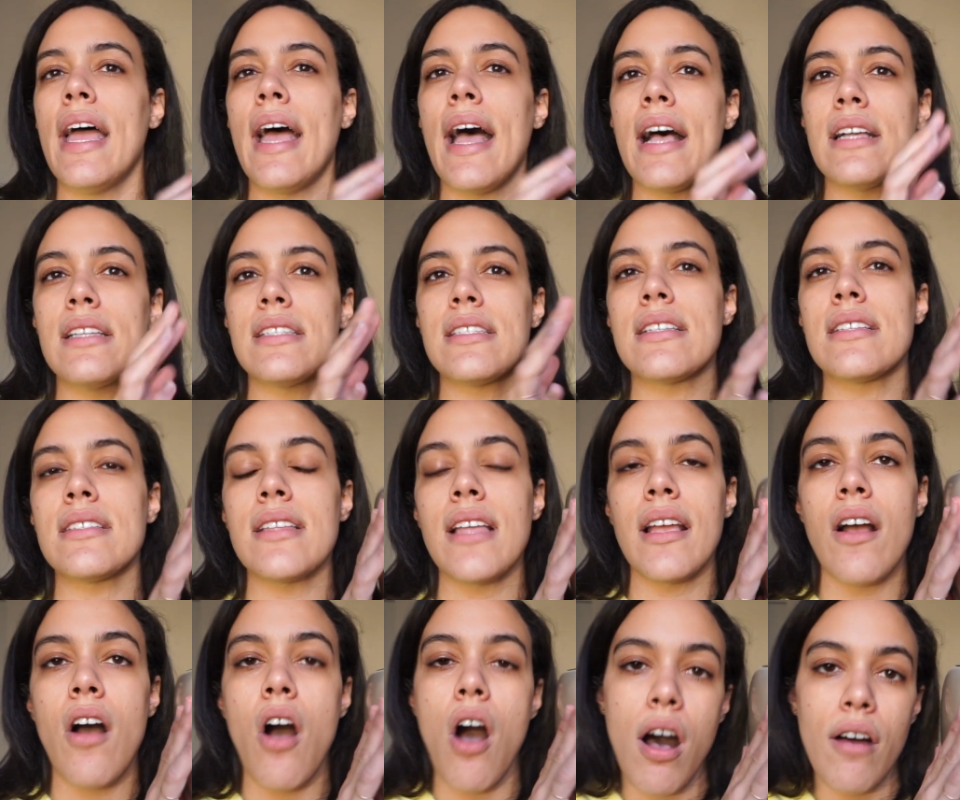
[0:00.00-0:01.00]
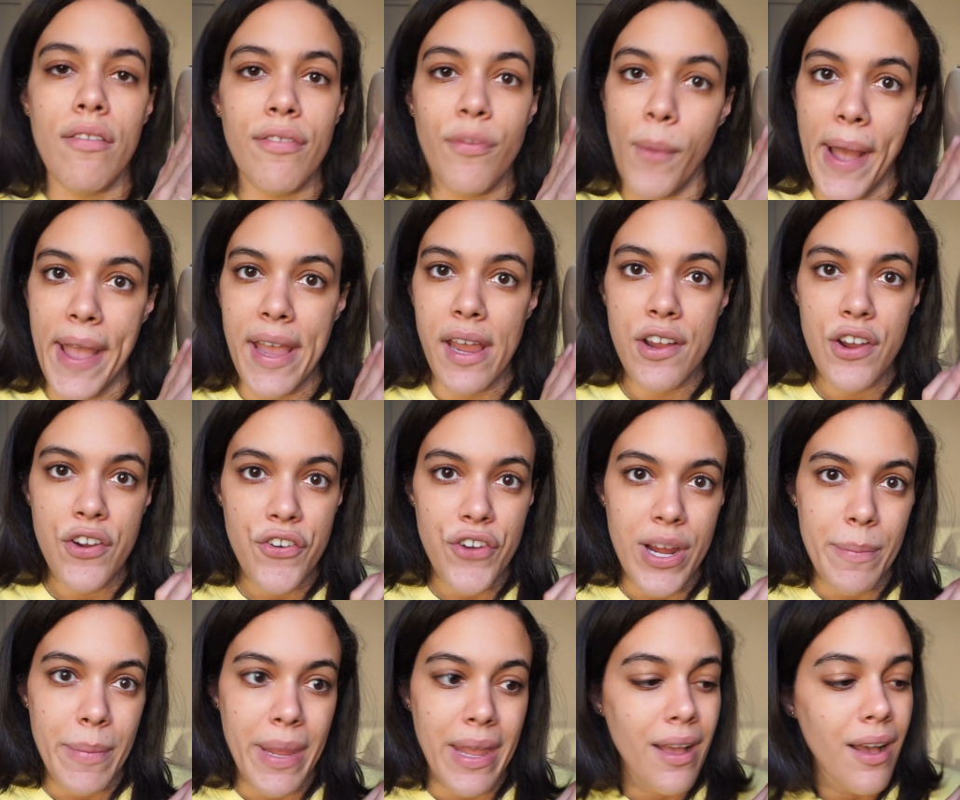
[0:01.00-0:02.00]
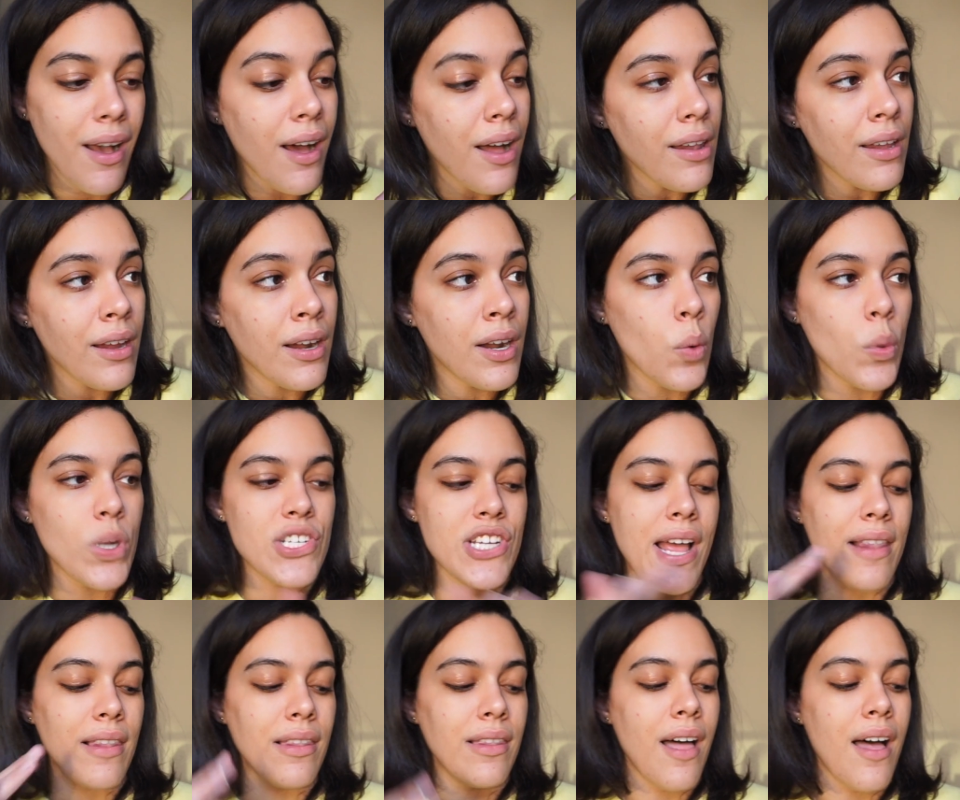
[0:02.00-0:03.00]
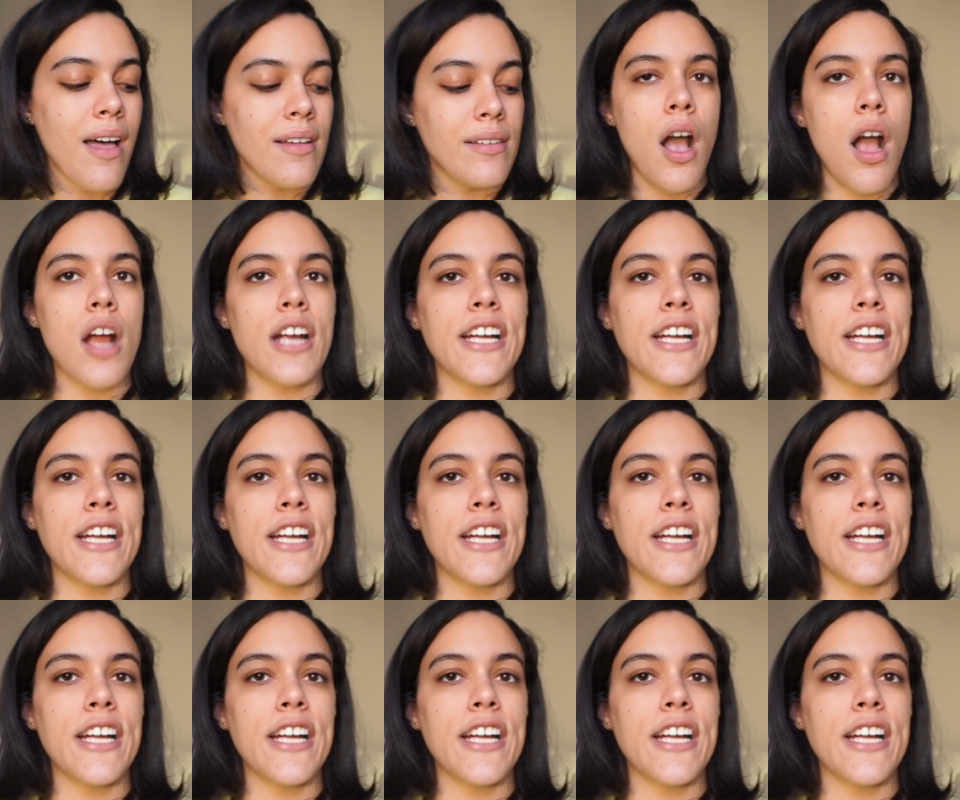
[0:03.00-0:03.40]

It has this like off-white creamy color, which I love.